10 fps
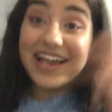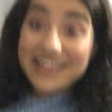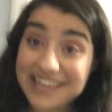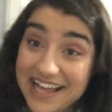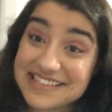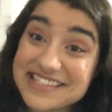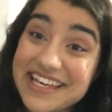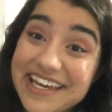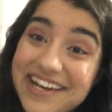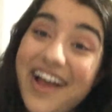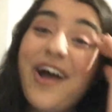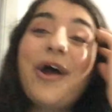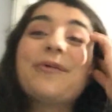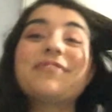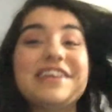And that's it.
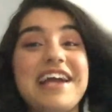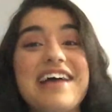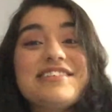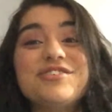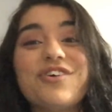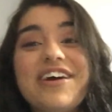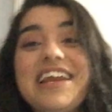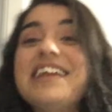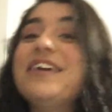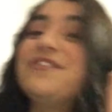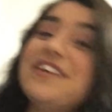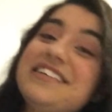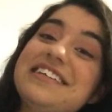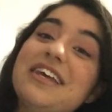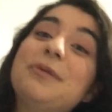Hopefully you guys enjoyed it. If
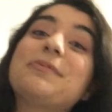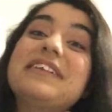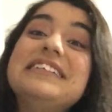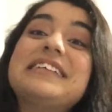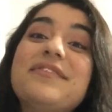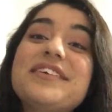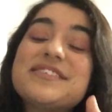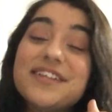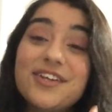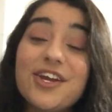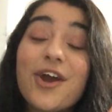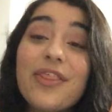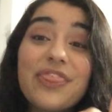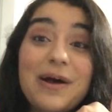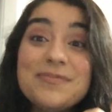you did, please give this video
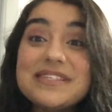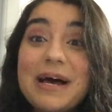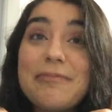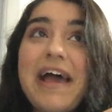a thumbs up.